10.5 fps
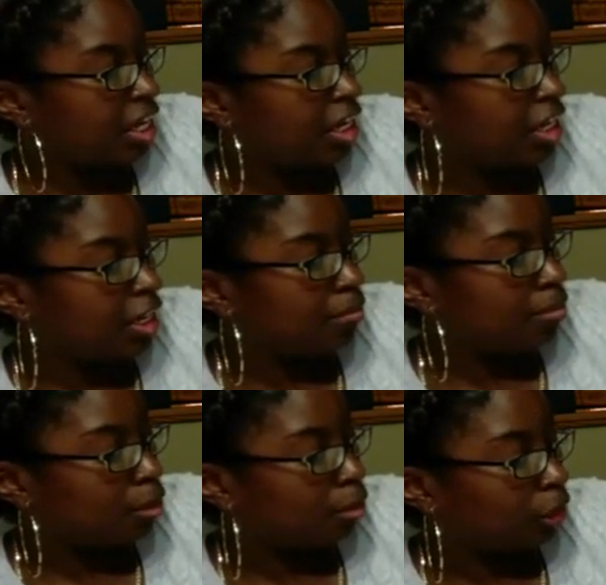
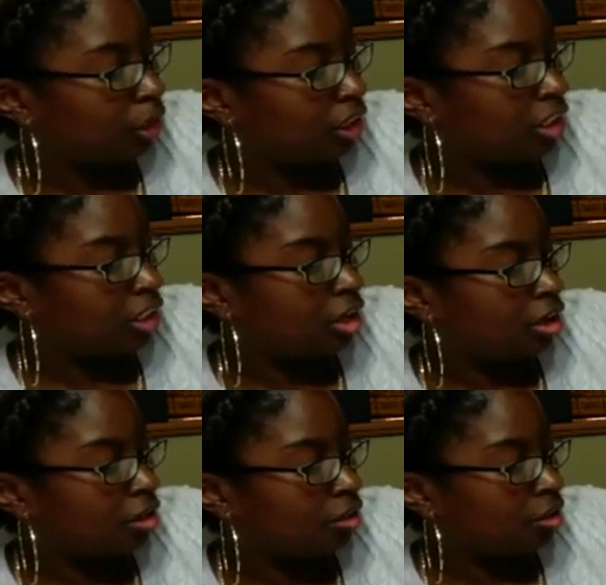emotions
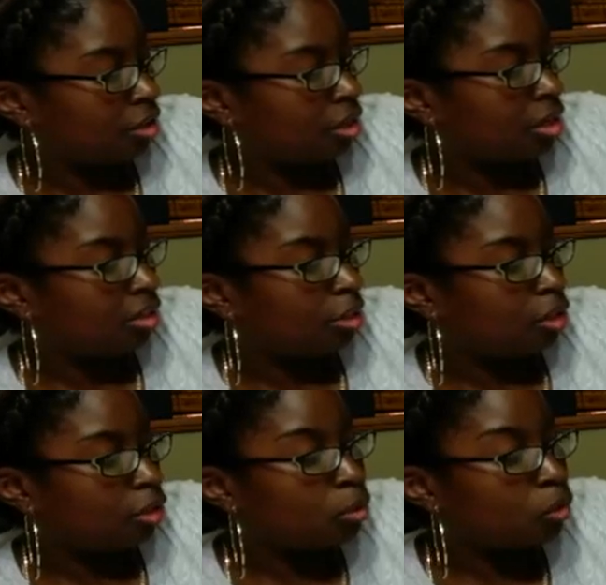cause the
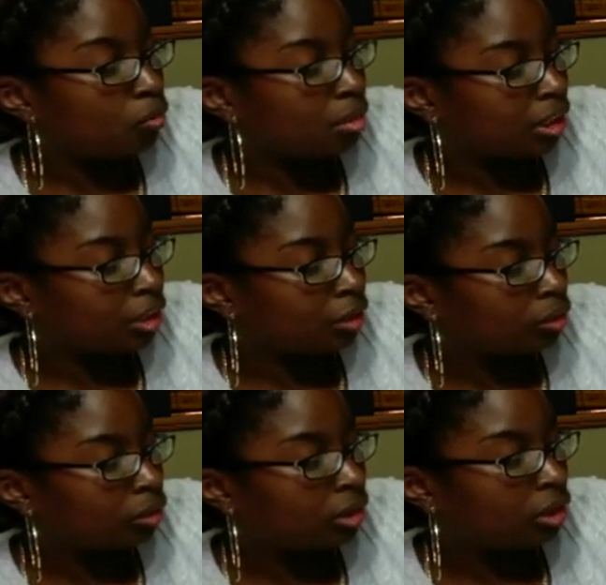smooth
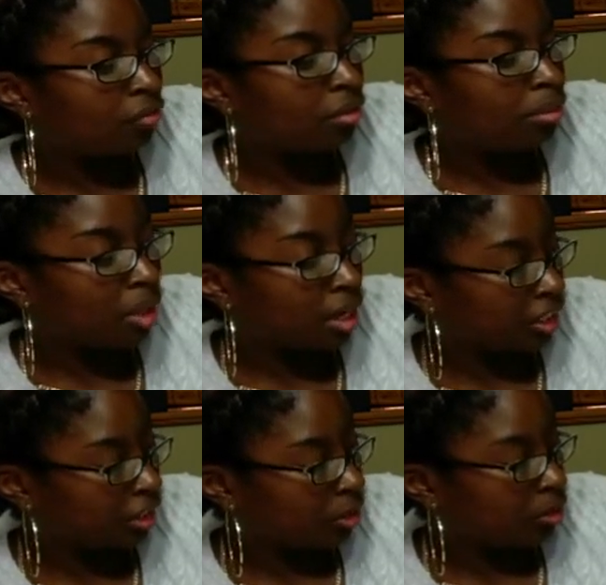muscles of the
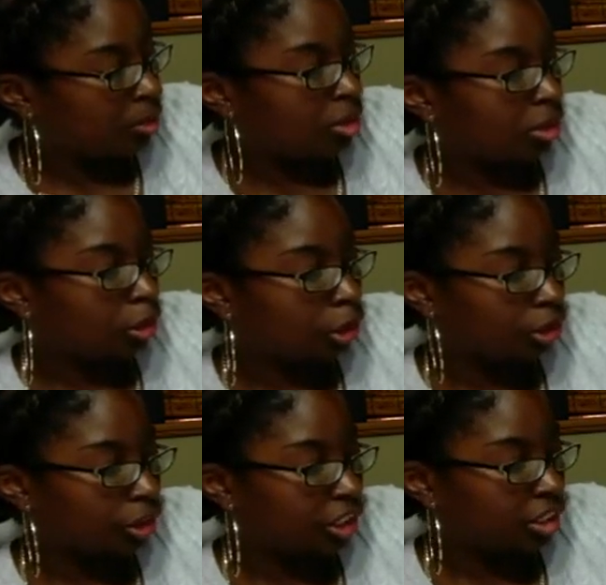bronchioles to
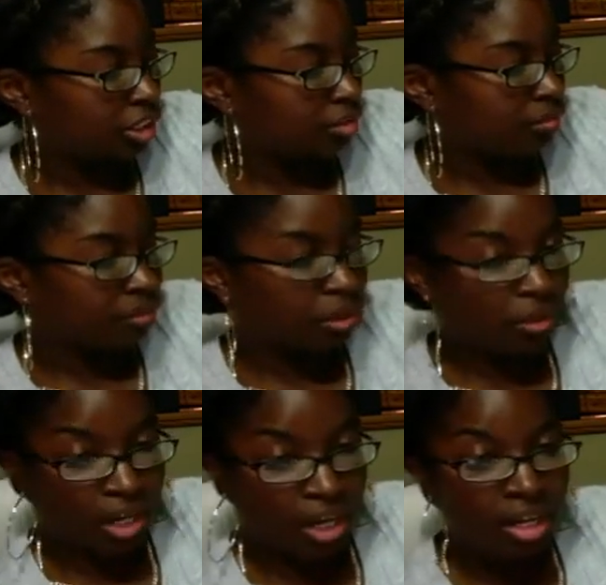constrict,
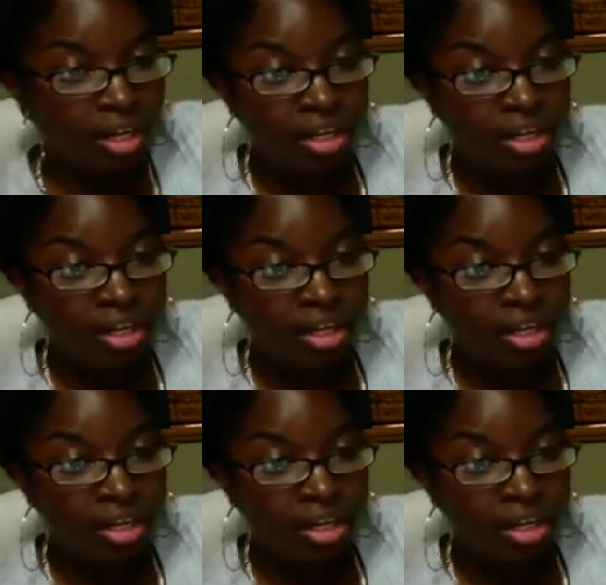okay?